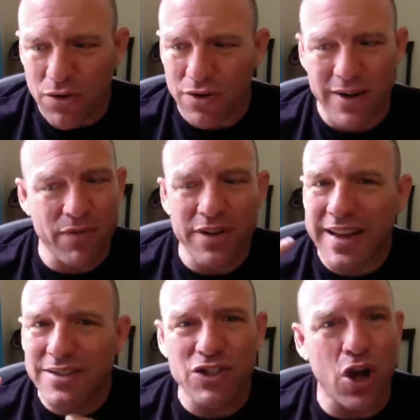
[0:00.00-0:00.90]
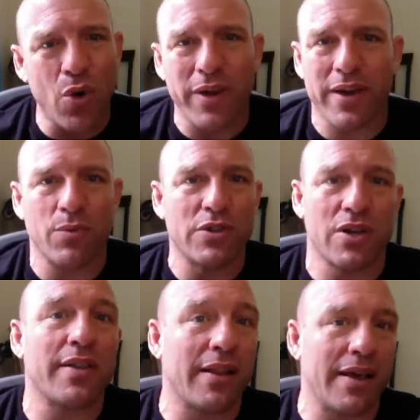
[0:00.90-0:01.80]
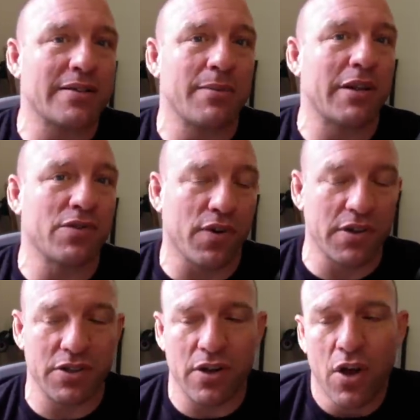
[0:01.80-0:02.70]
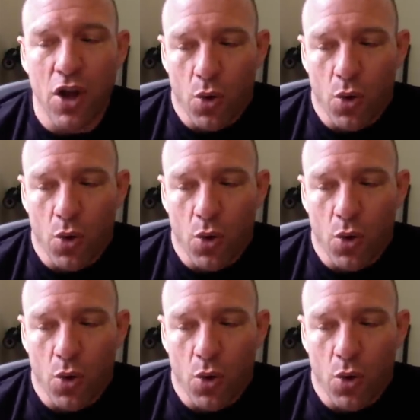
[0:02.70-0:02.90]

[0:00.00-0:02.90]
or never gets going. And we saw that last time against Ferguson.